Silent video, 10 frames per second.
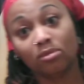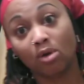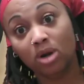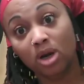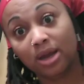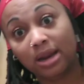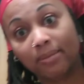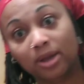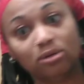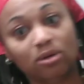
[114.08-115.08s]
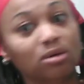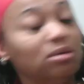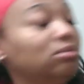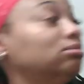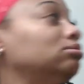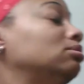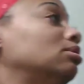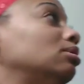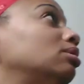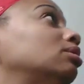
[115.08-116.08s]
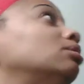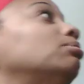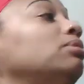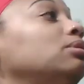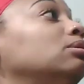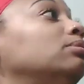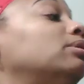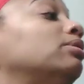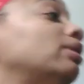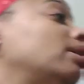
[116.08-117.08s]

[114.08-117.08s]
Don't be looking at me too hard. Put a little bit of